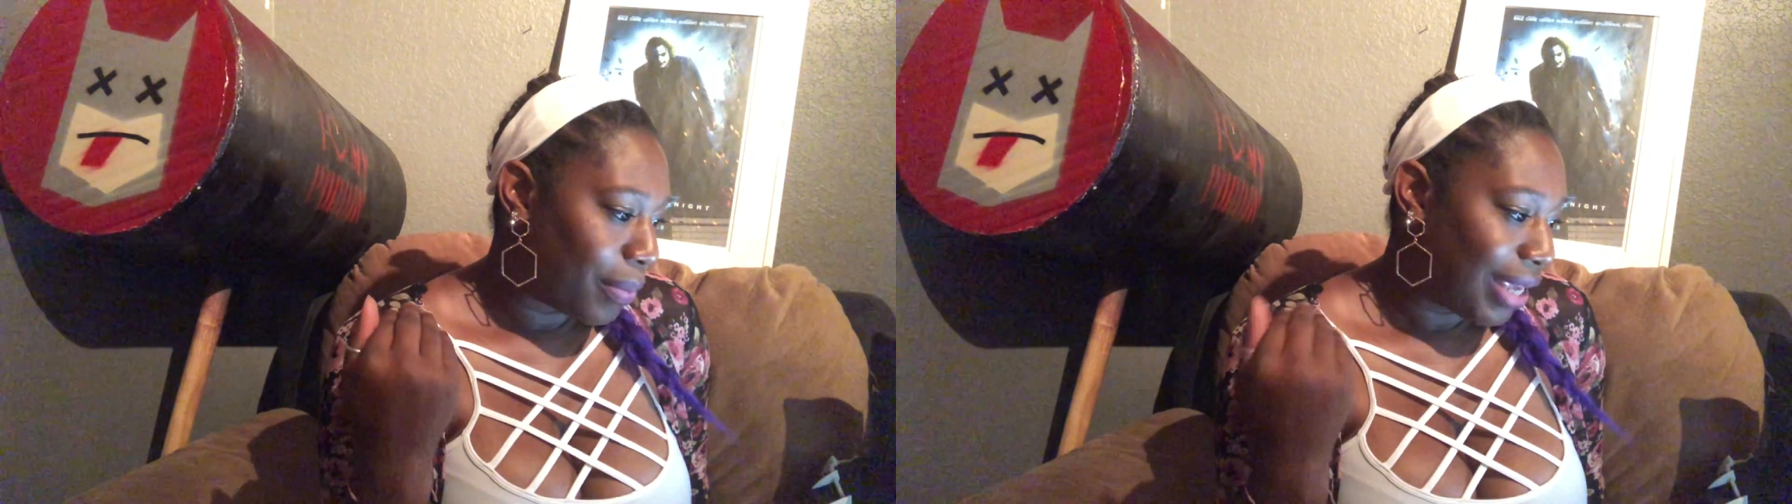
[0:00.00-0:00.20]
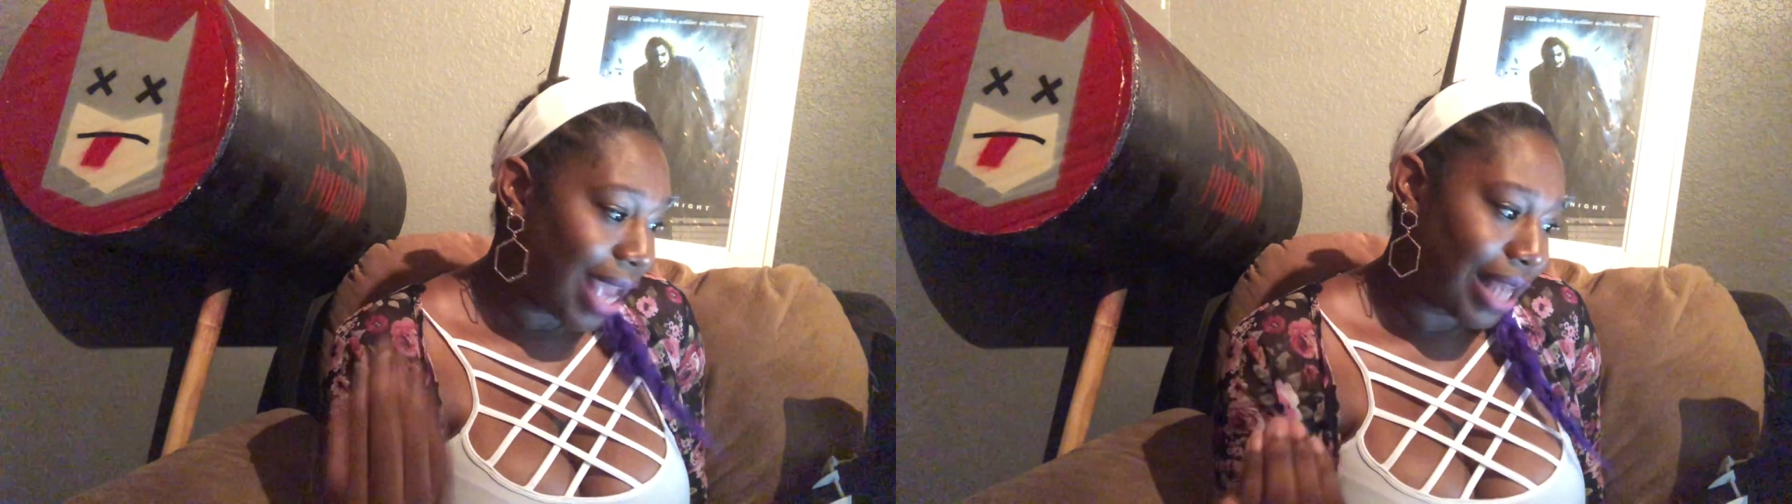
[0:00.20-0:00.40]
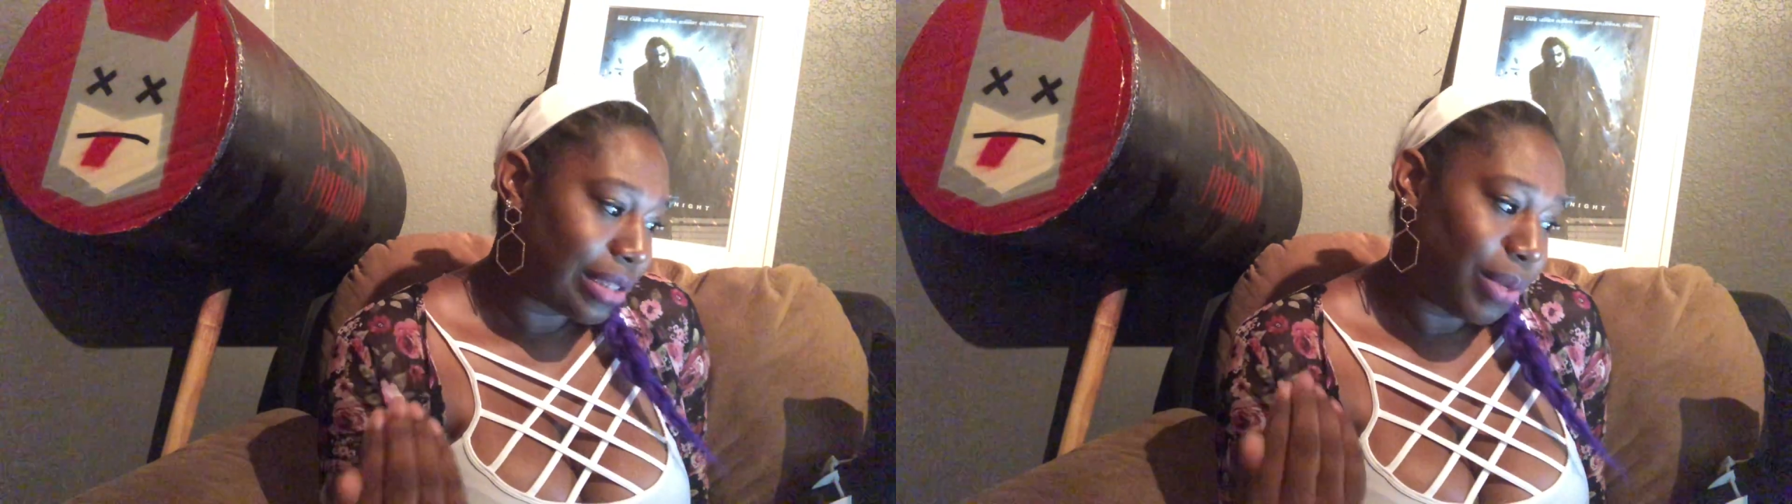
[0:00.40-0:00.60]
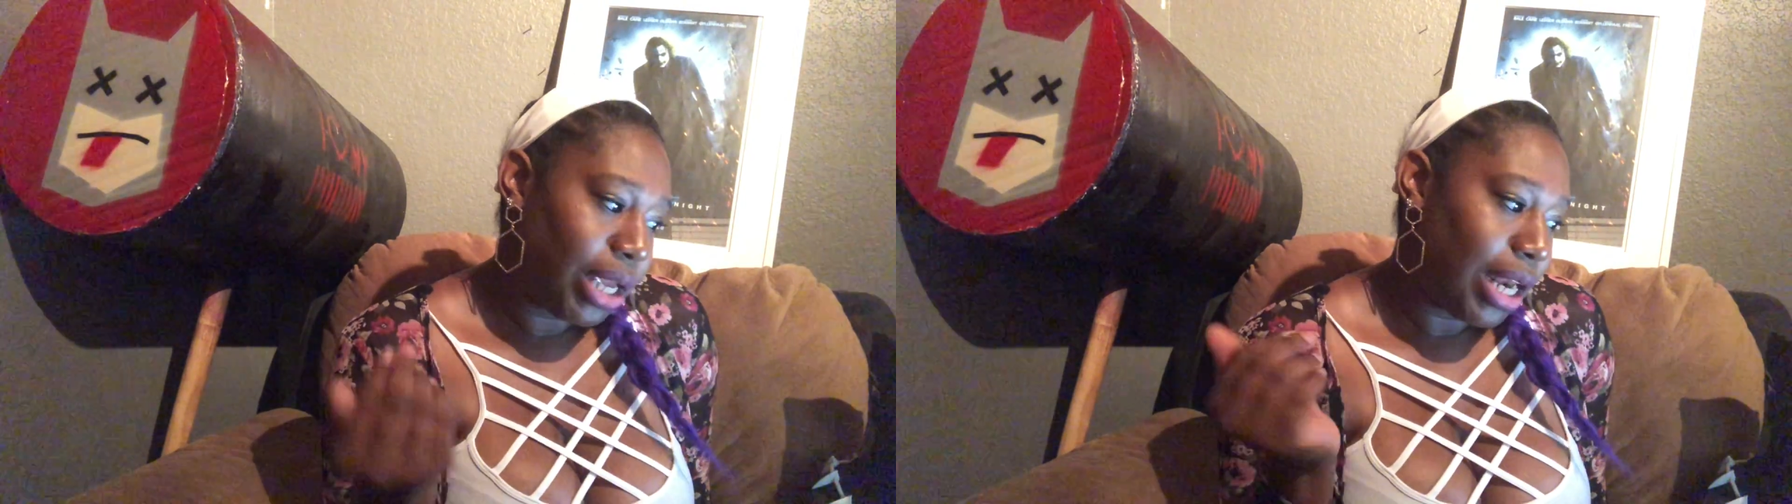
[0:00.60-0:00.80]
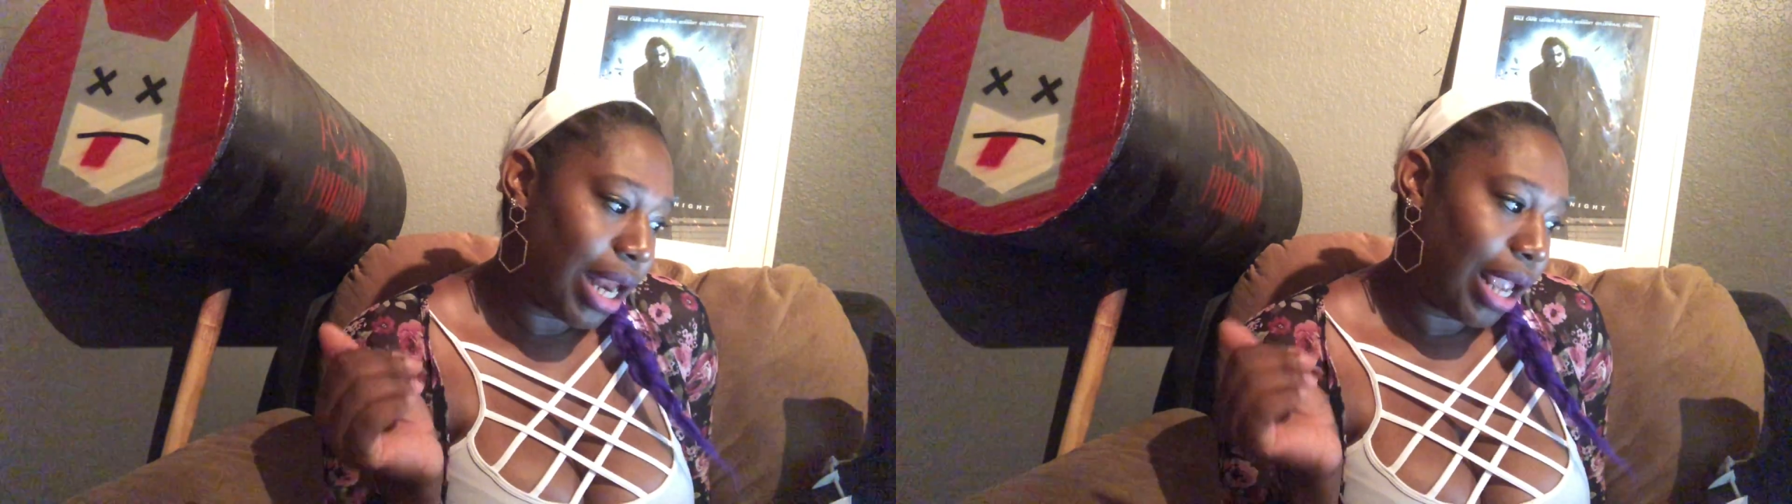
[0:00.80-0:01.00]
He asked
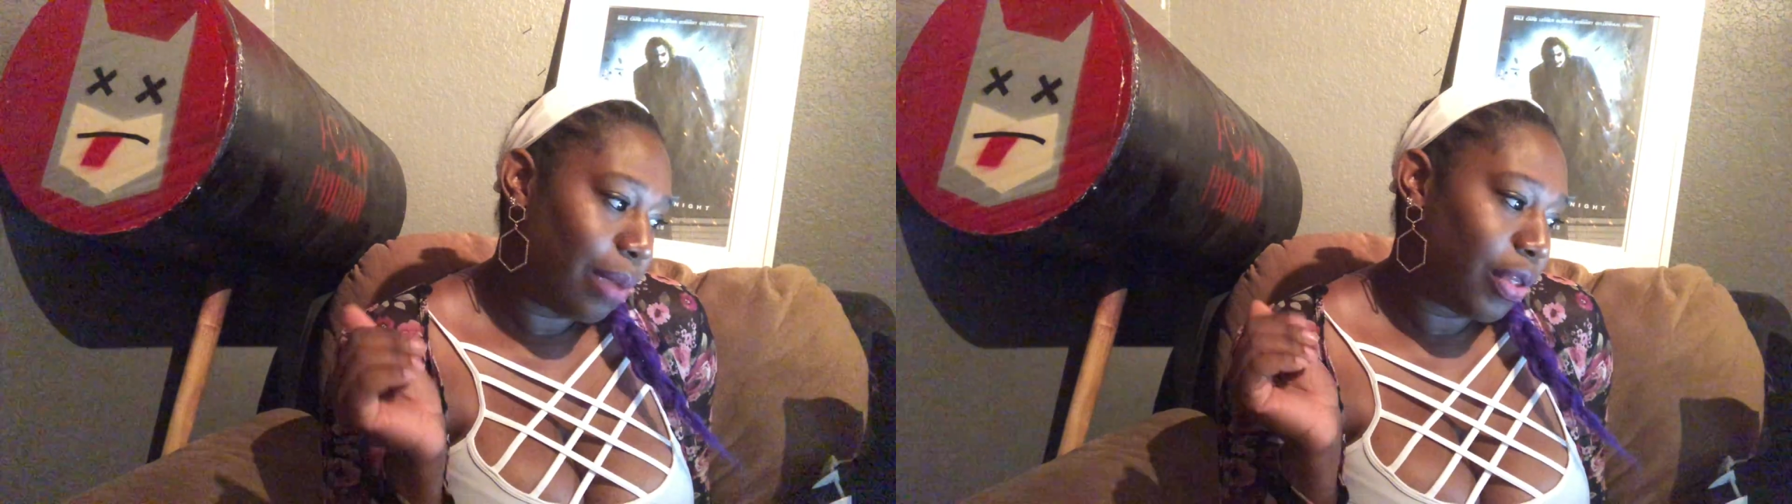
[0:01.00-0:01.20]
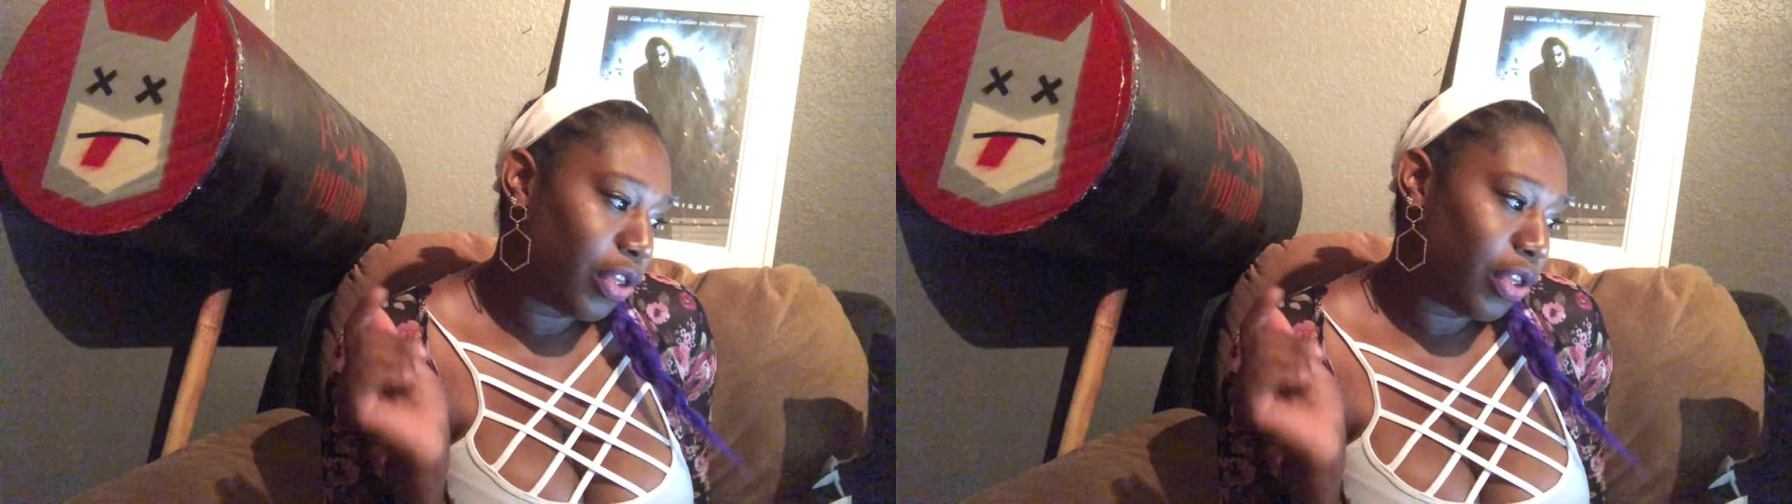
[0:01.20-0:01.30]
me, name